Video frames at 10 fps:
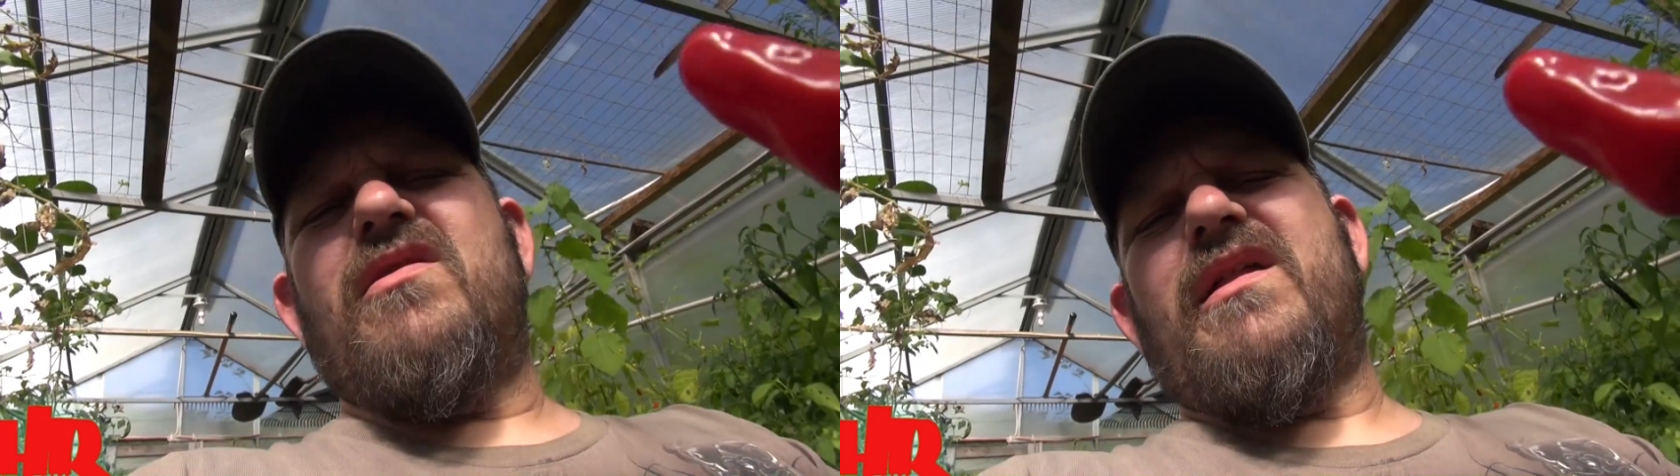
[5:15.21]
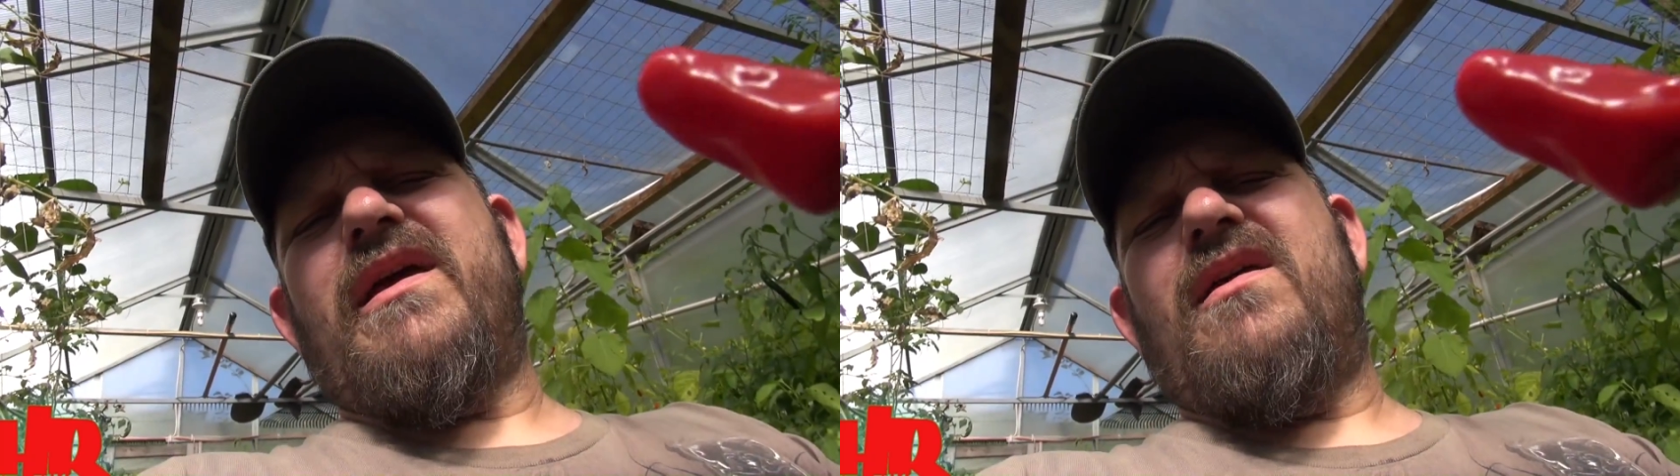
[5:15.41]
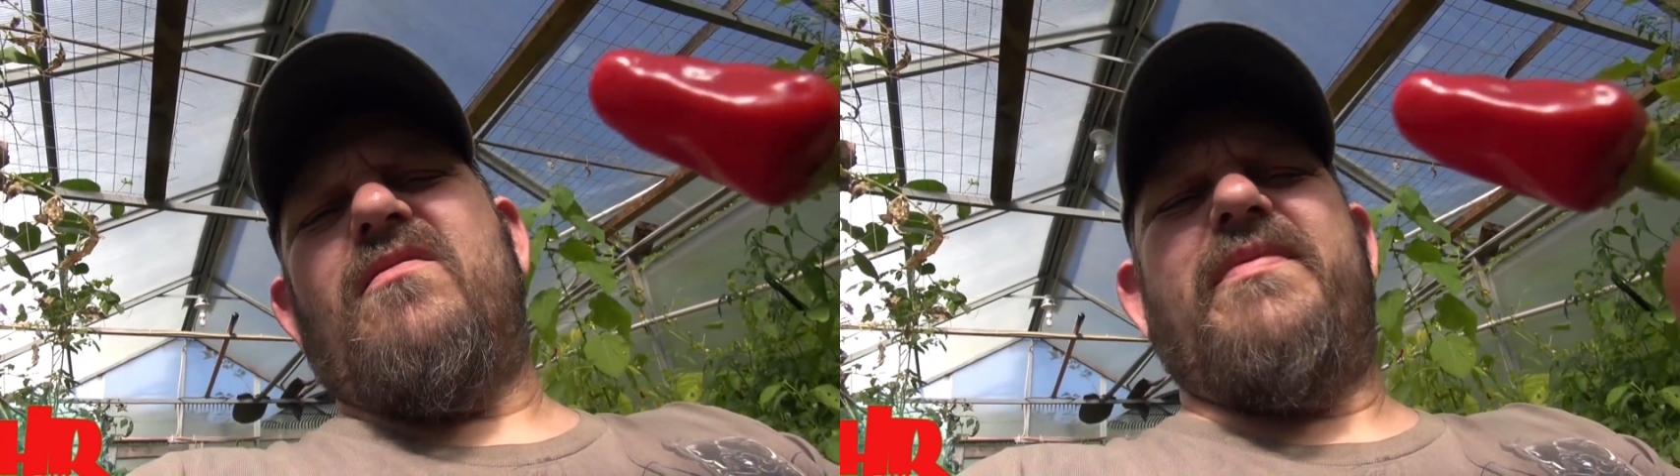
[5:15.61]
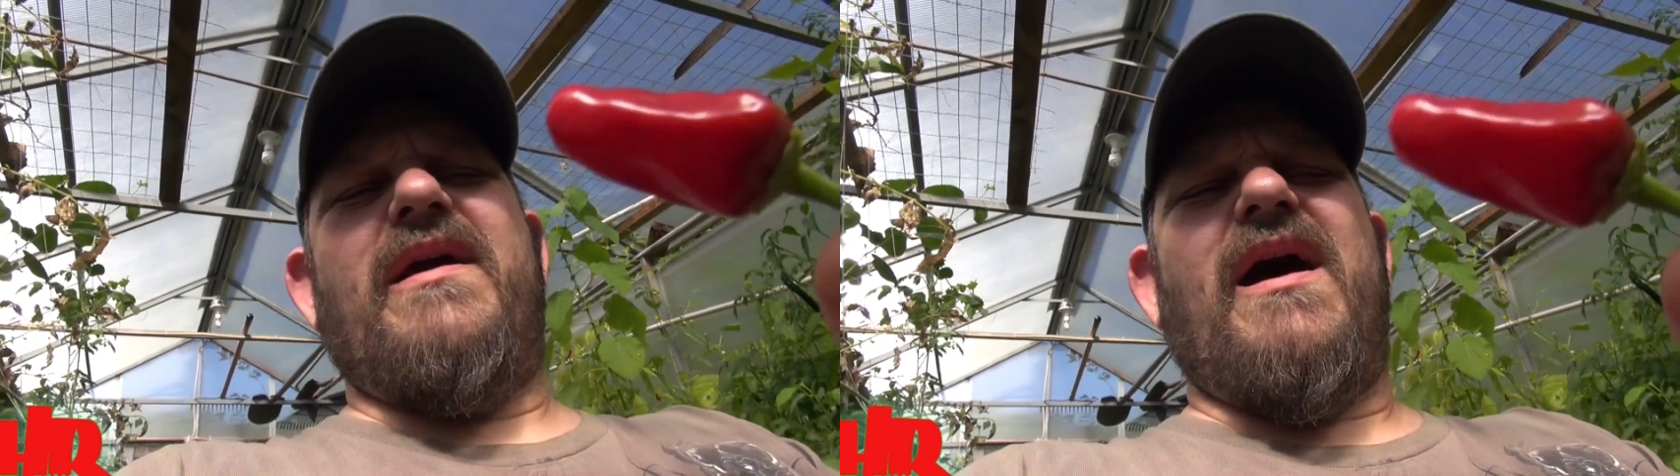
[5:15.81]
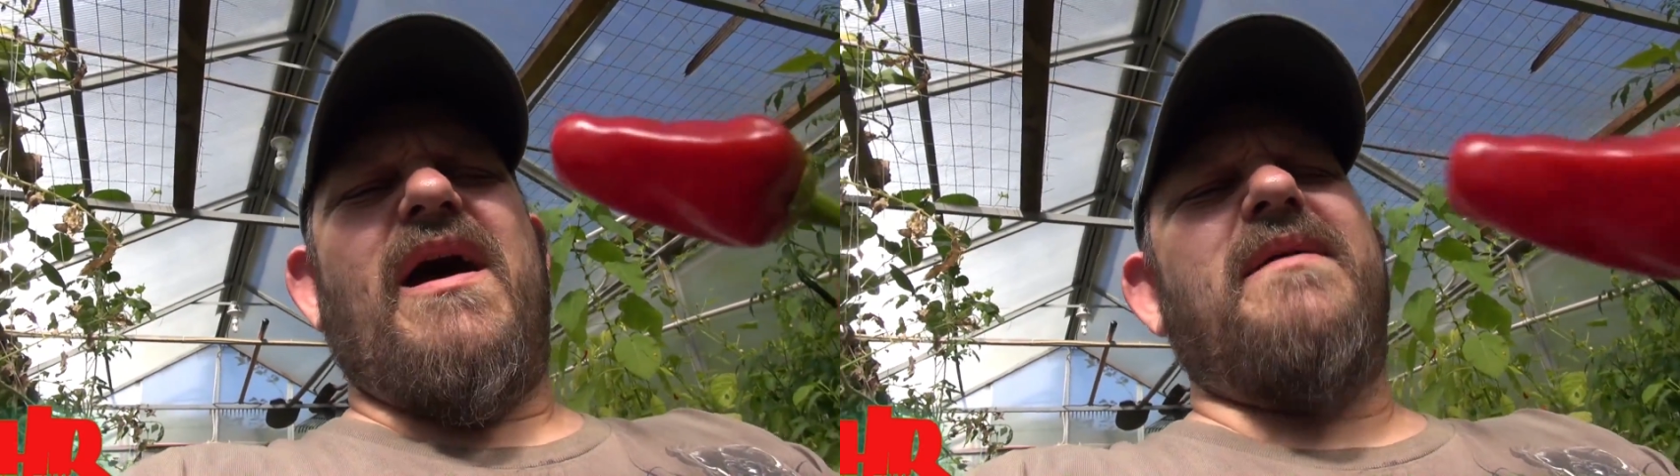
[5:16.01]
look like it'll be
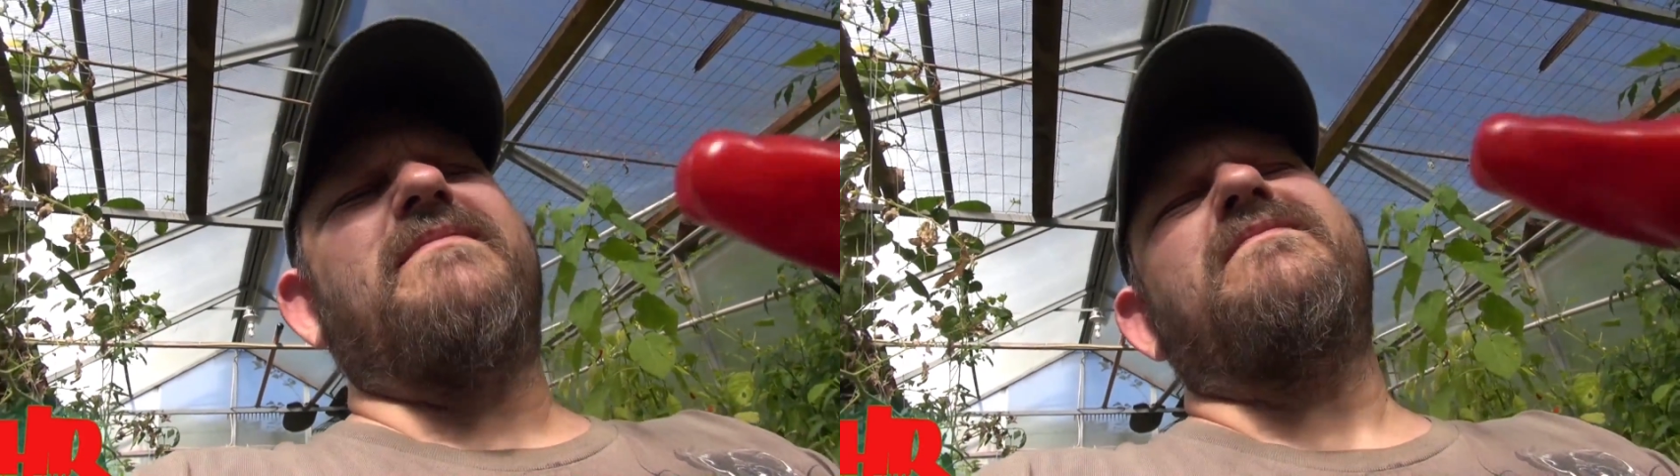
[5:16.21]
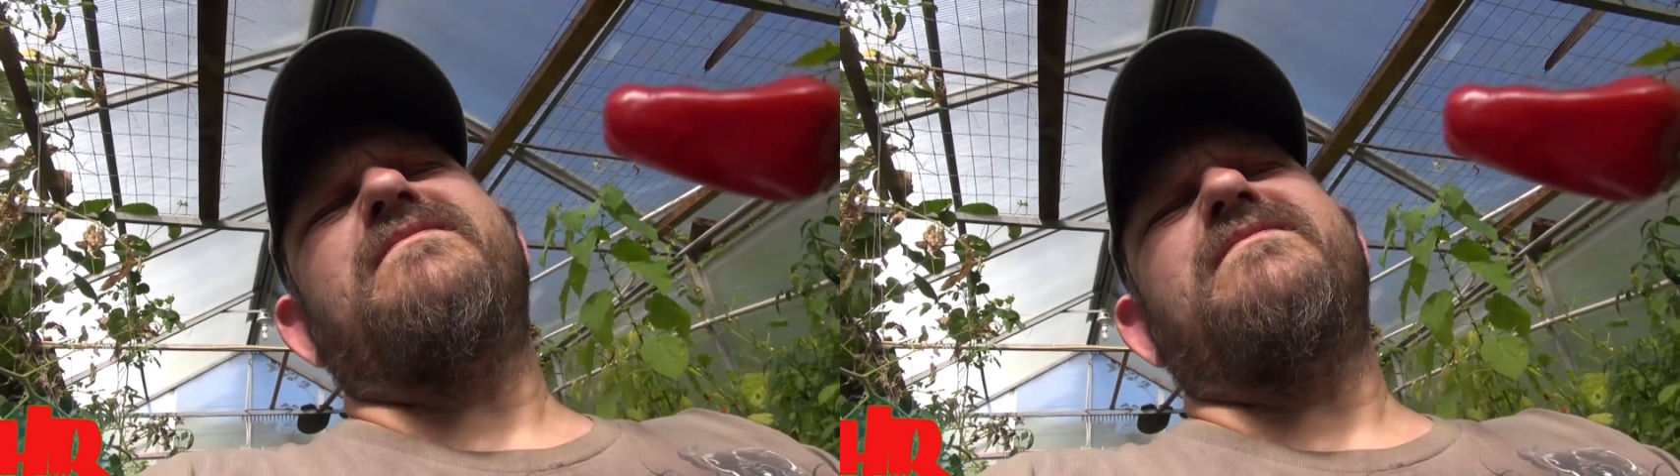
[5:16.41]
hot.